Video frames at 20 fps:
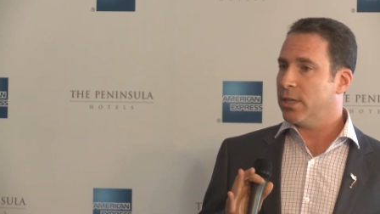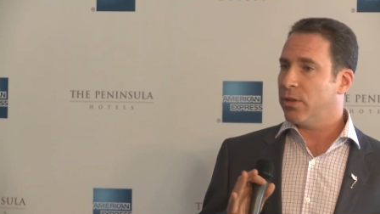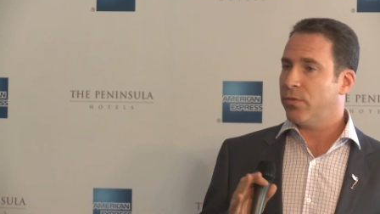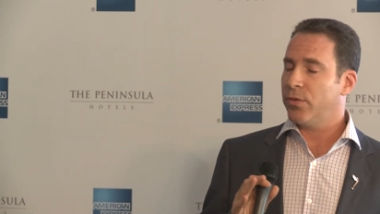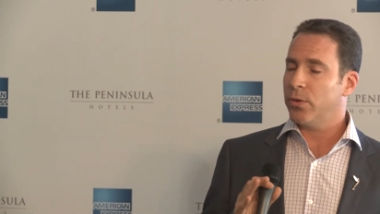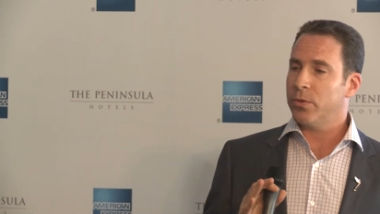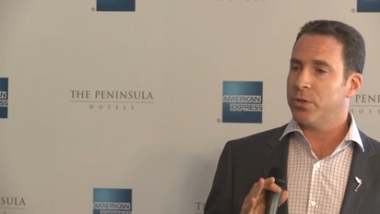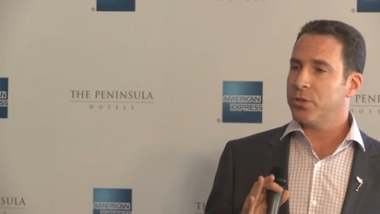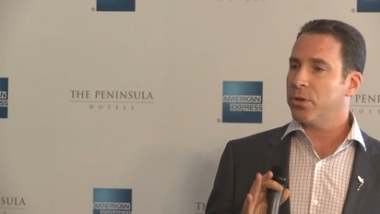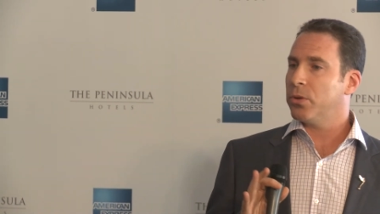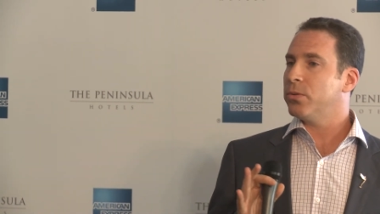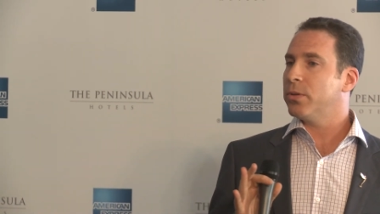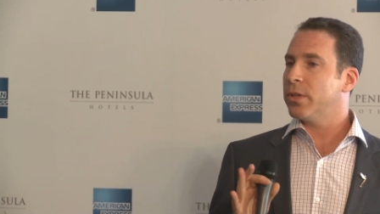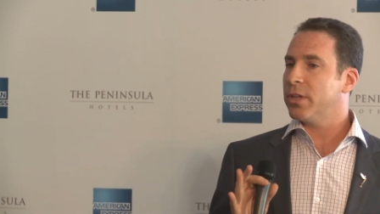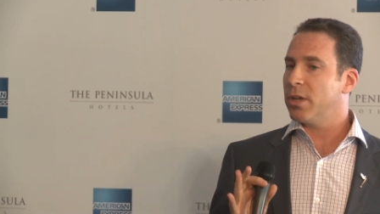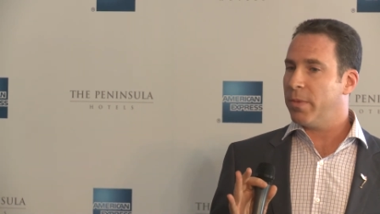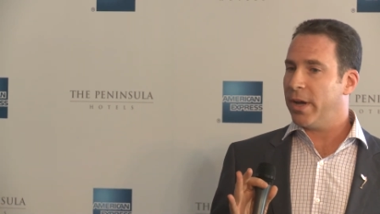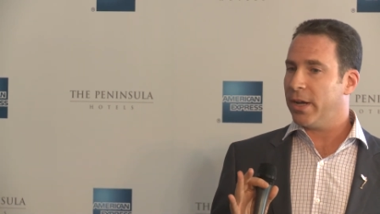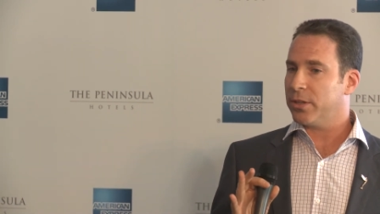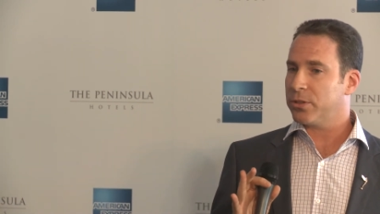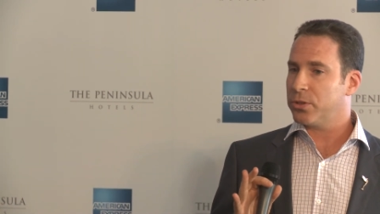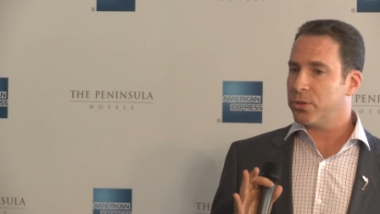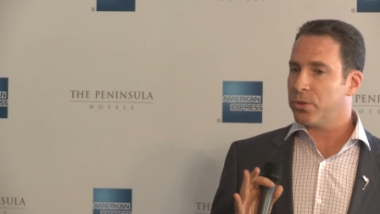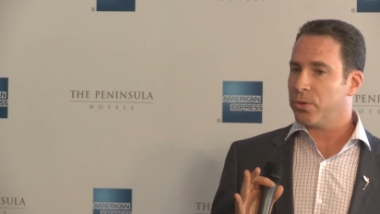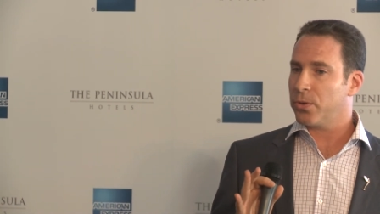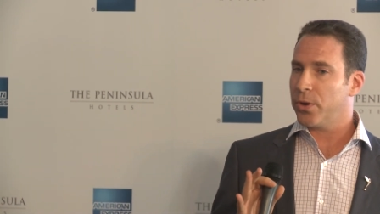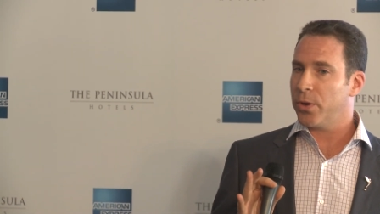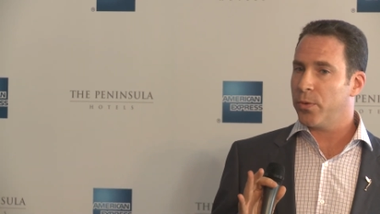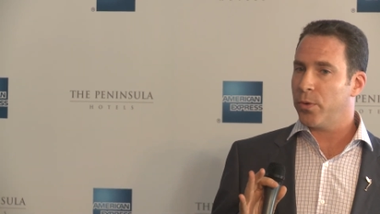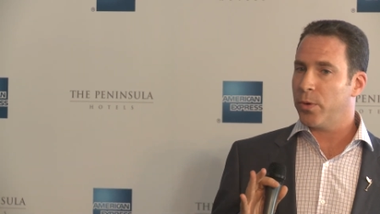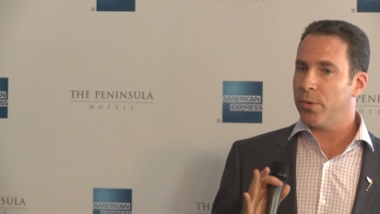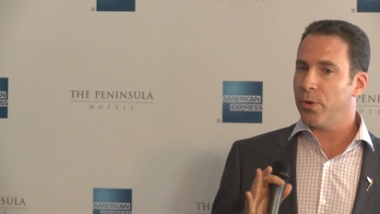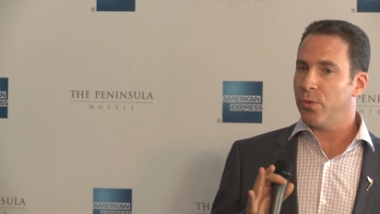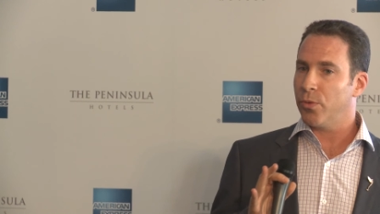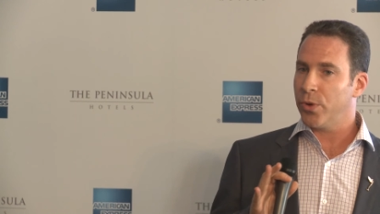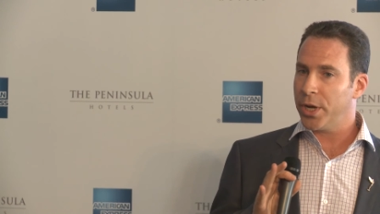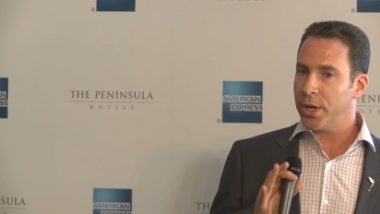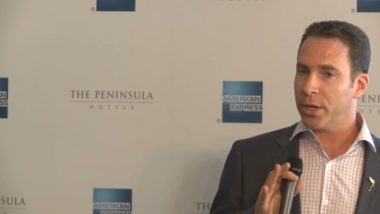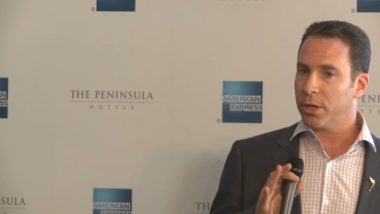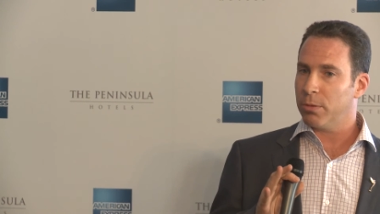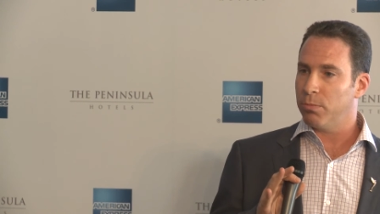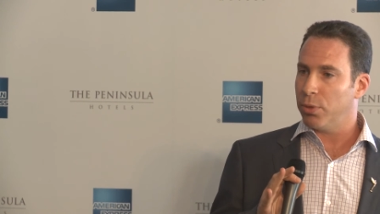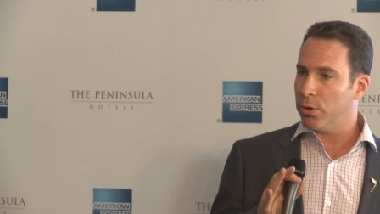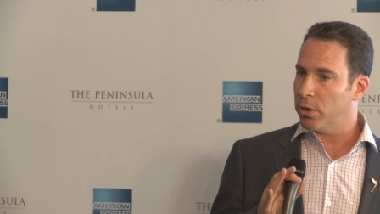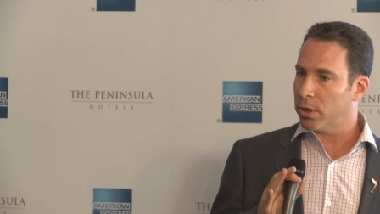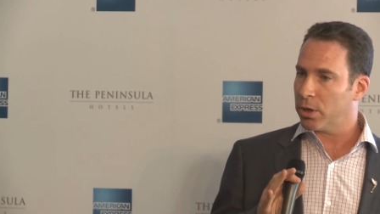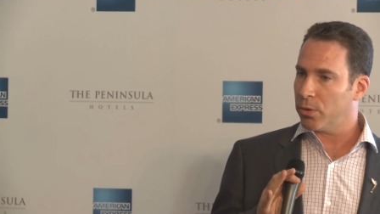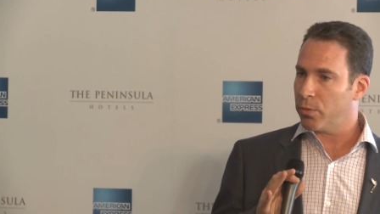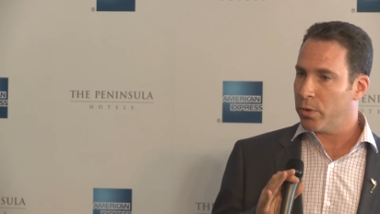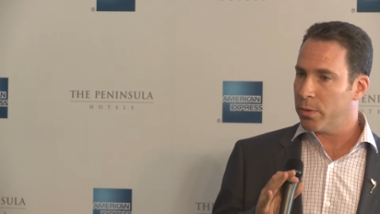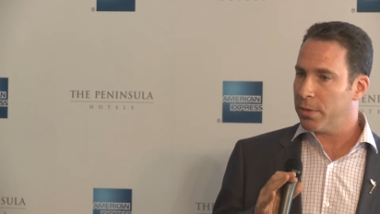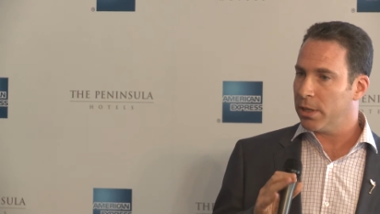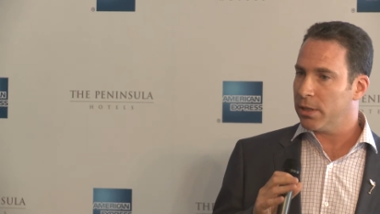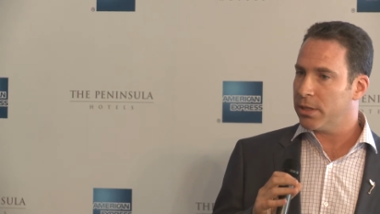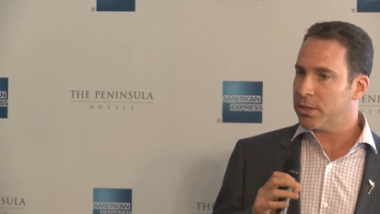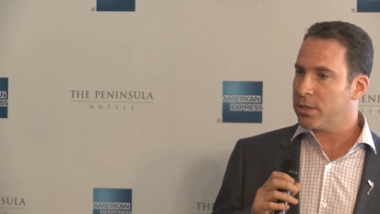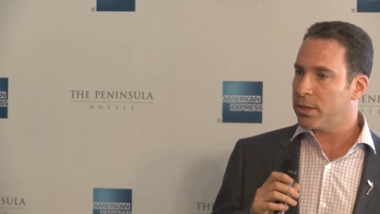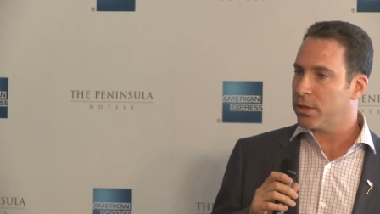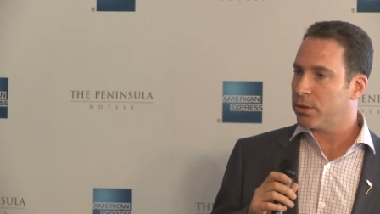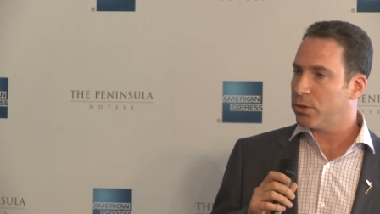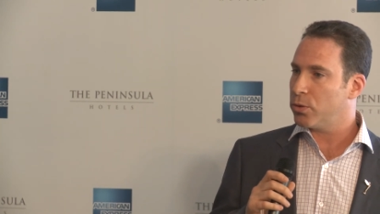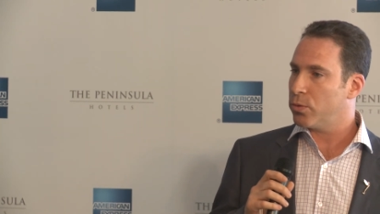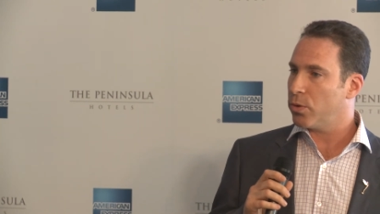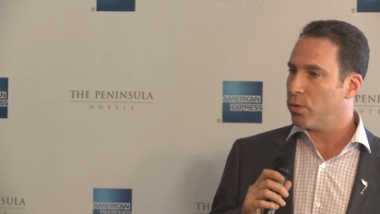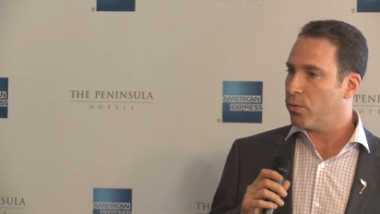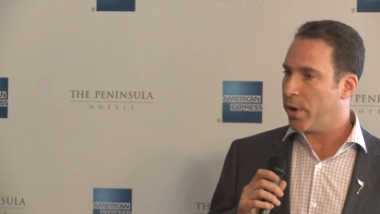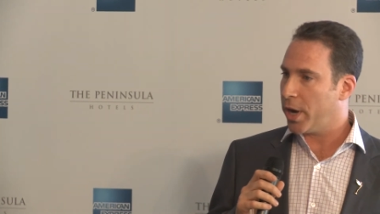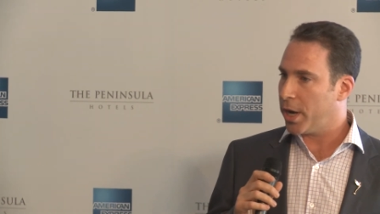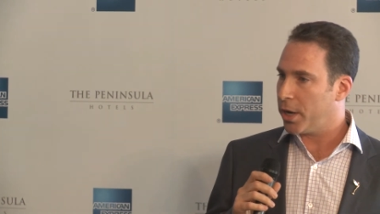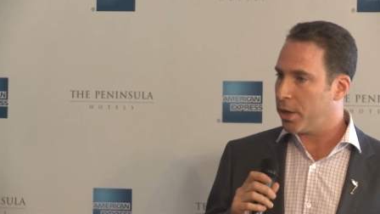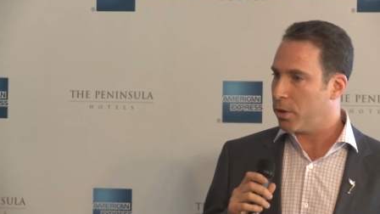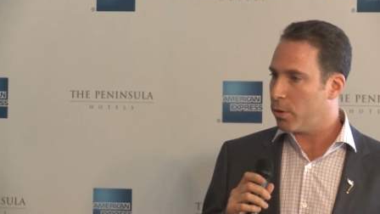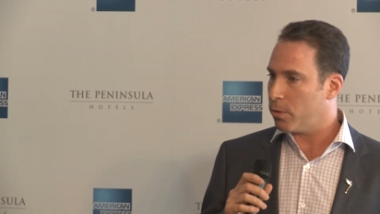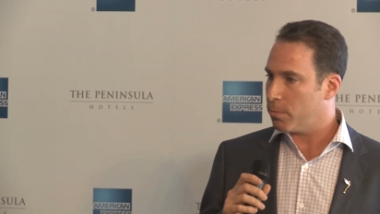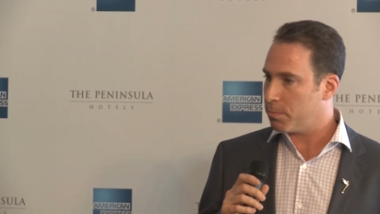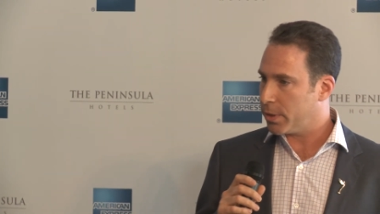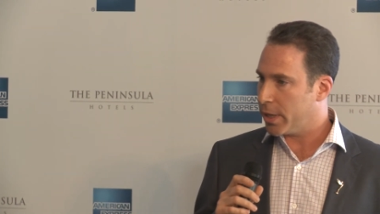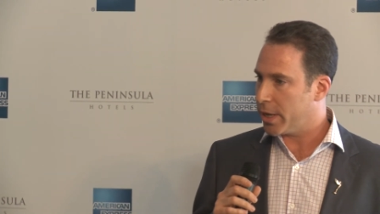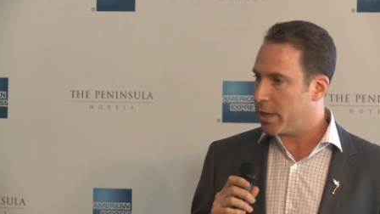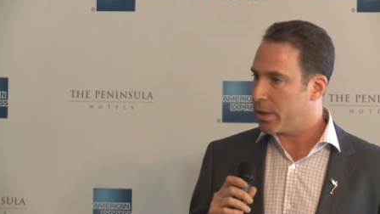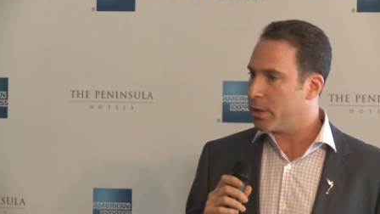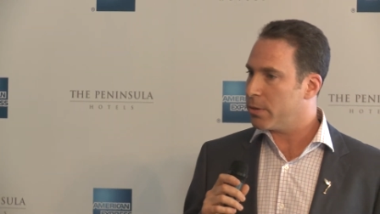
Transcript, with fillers: If it was only about story, we'd be reading a book or we'd be listening to a radio play.